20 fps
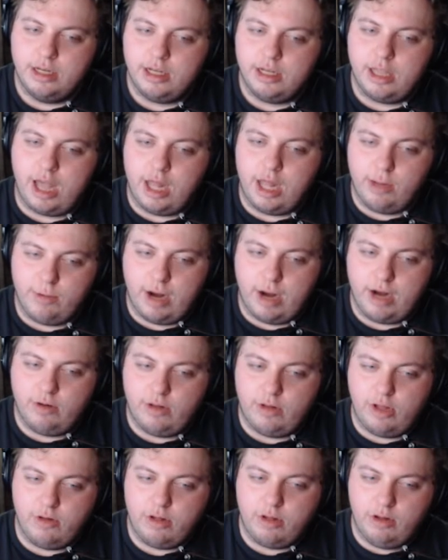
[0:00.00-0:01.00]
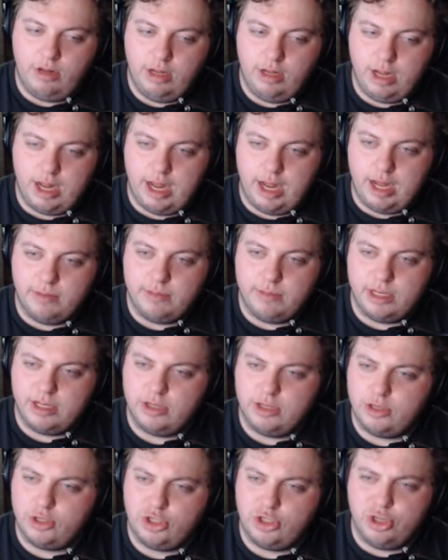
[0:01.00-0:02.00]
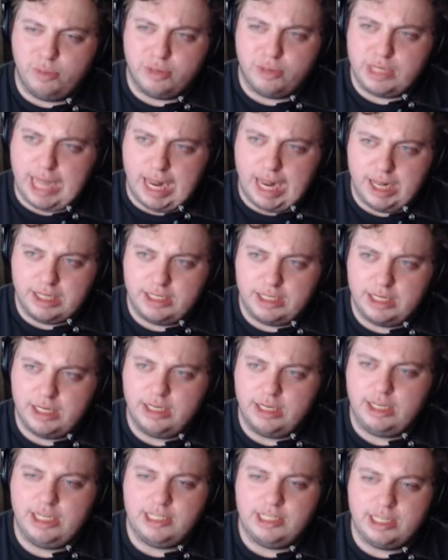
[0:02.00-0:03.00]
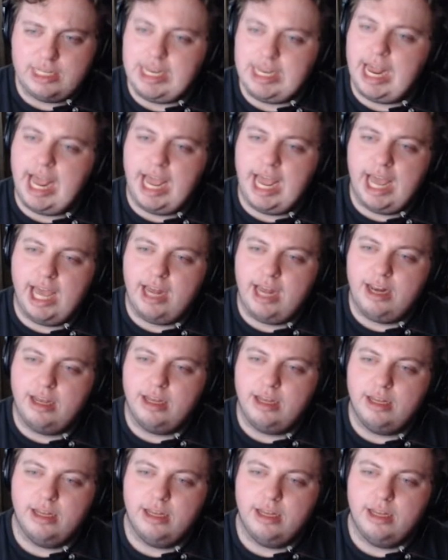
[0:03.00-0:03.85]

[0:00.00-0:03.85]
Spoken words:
Colorado local. Super talented. He's a dad.